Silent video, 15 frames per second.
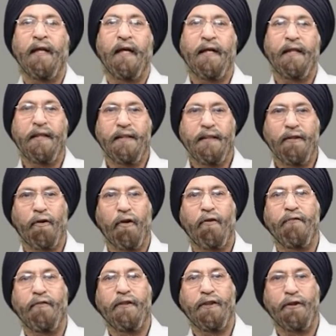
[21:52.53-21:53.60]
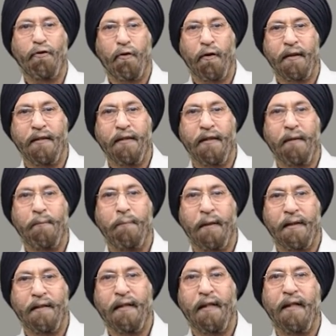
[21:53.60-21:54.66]
a risk of destroying their
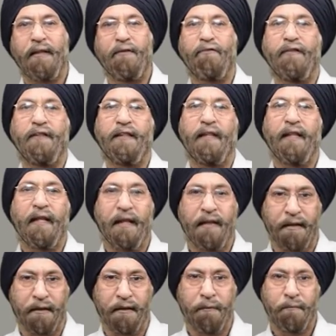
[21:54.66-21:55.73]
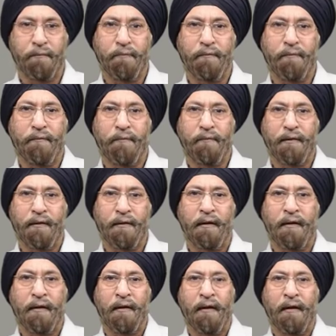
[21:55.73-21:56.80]
mental and physical health.
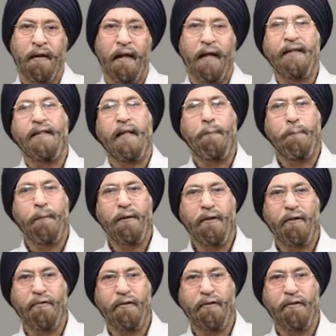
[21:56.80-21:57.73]
Examples of